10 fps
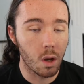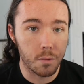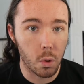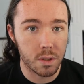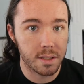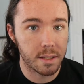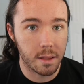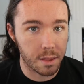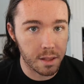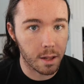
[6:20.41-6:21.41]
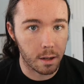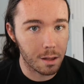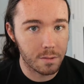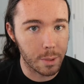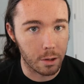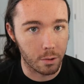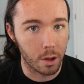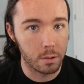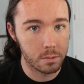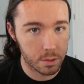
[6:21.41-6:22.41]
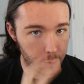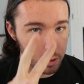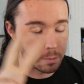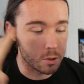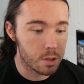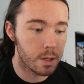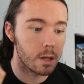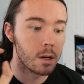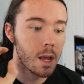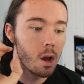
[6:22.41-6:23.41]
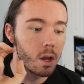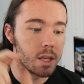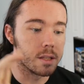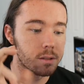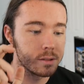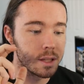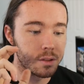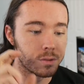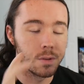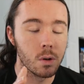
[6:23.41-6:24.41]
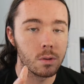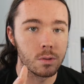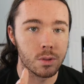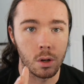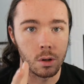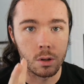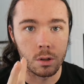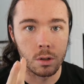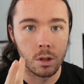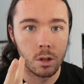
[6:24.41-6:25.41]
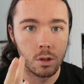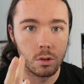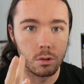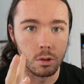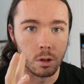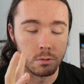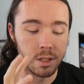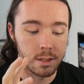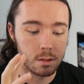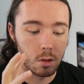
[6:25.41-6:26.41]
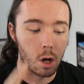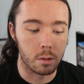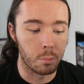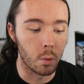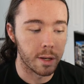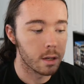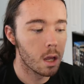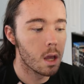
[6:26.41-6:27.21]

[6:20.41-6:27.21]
Of course, like, the thing that I love about her, though, it's point number two here, is that the vocals are, you know, just on point.